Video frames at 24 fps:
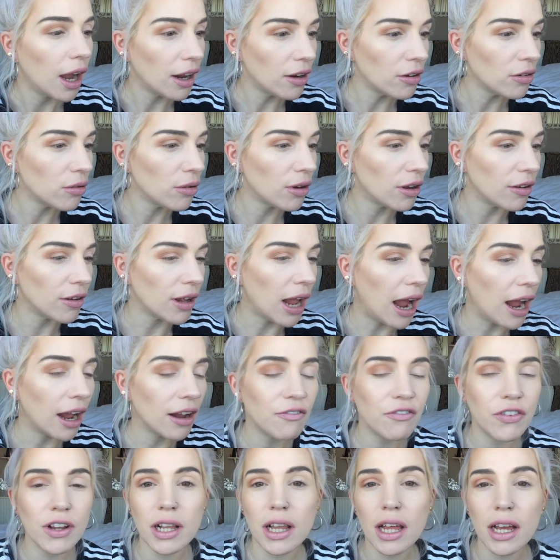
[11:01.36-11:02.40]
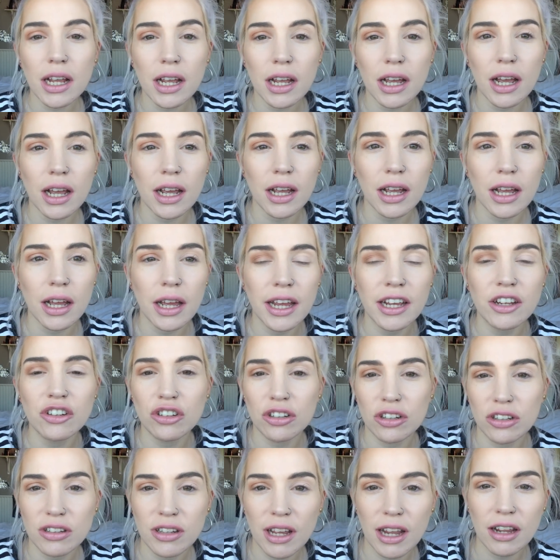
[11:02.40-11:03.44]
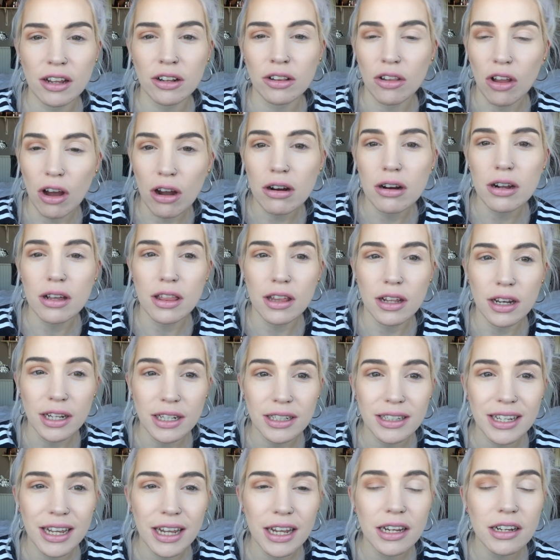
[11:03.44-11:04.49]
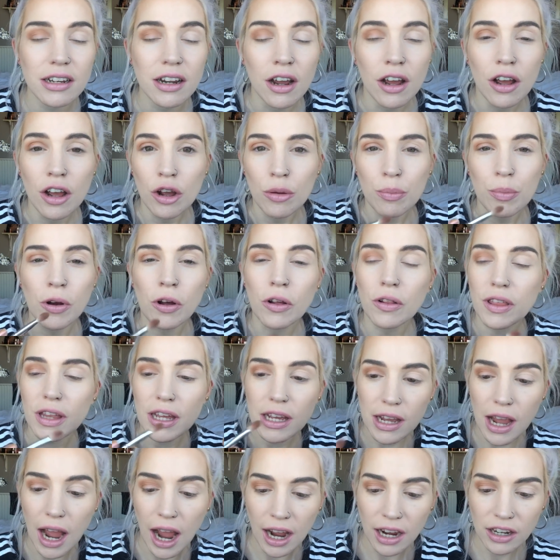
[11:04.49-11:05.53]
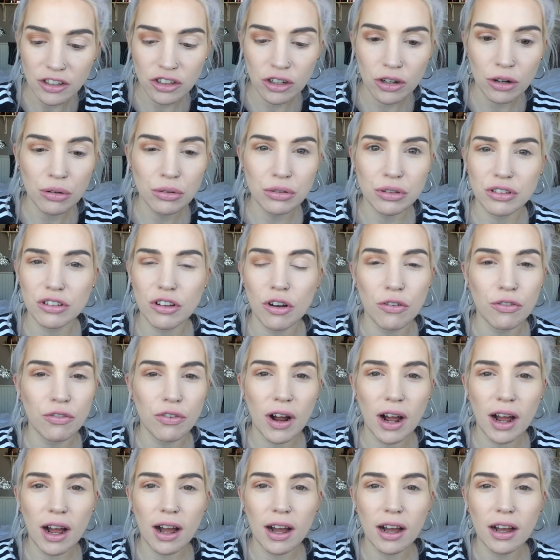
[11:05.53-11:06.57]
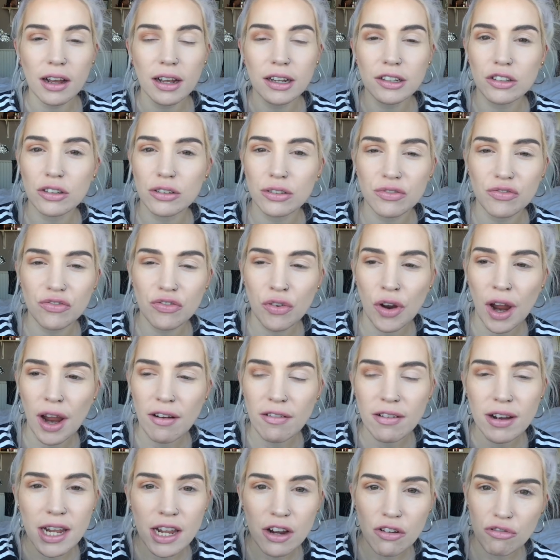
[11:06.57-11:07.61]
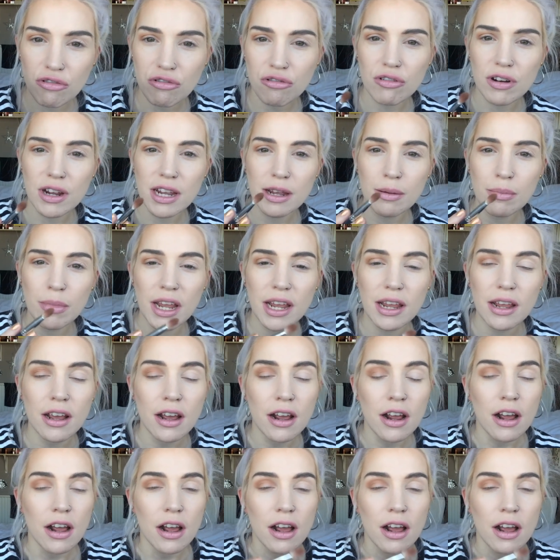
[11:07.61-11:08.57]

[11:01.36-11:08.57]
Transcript: I don't know, I feel like it should have taken longer than it did. But the eyeshadows so far are just very creamy.